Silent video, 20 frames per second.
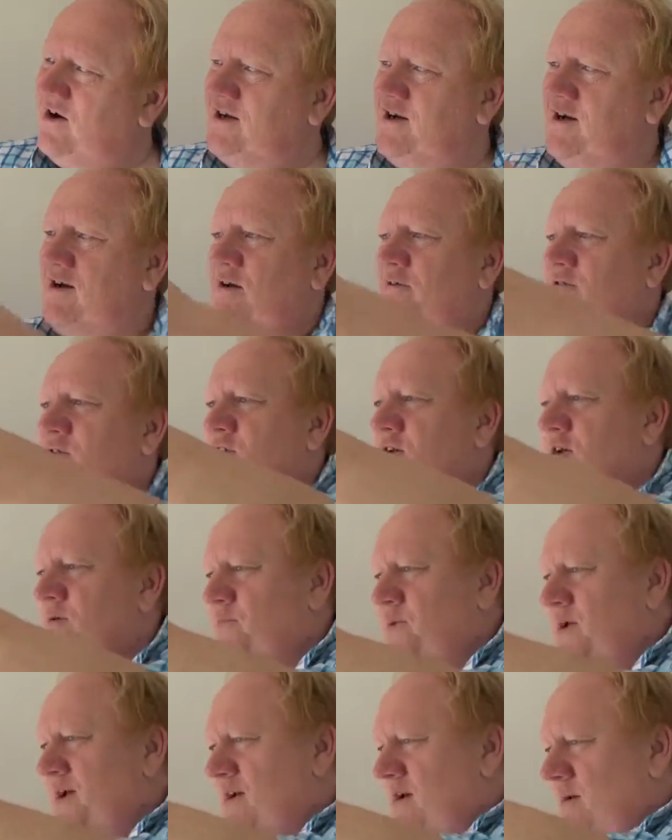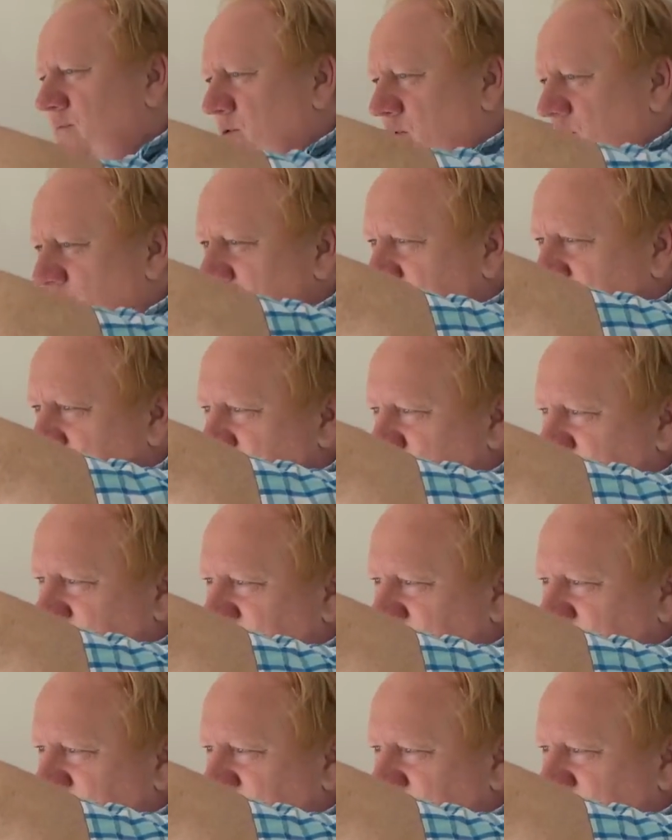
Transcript: don't know if you're going to pick up on that. Let me